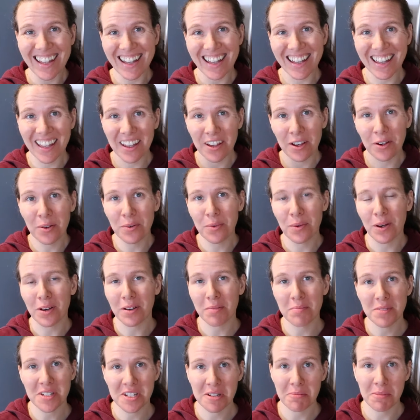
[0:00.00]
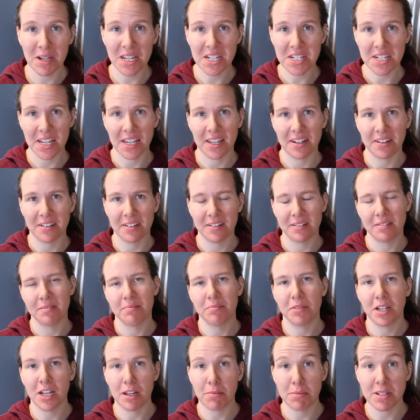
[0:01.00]
Hello, welcome to my channel.
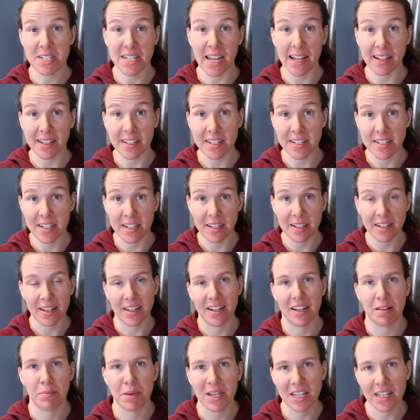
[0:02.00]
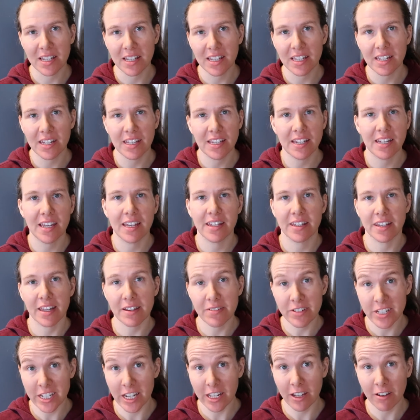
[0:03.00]
My name is Allison and I make cleaning and
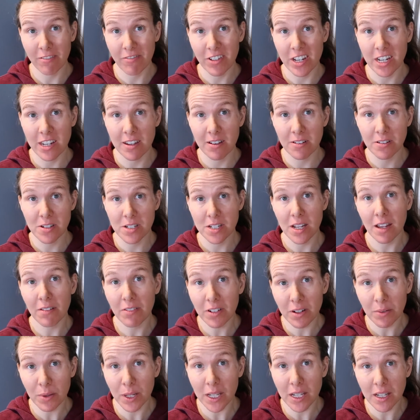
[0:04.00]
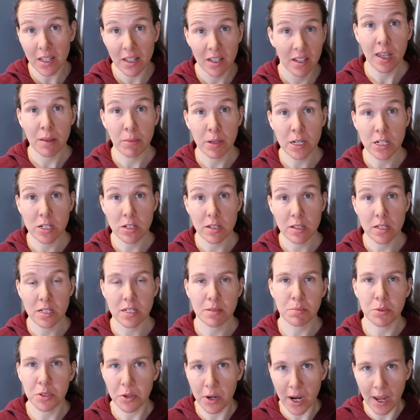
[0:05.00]
lifestyle videos every week. Make sure you
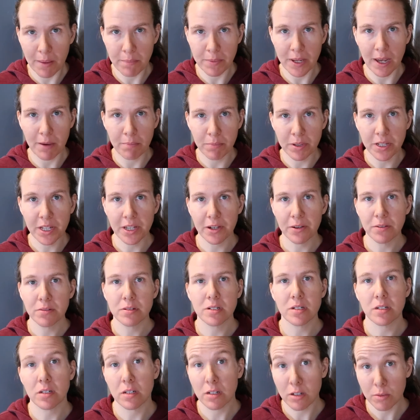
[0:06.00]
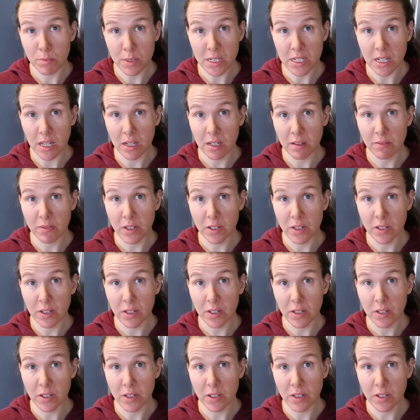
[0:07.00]
subscribe down below so you don't miss any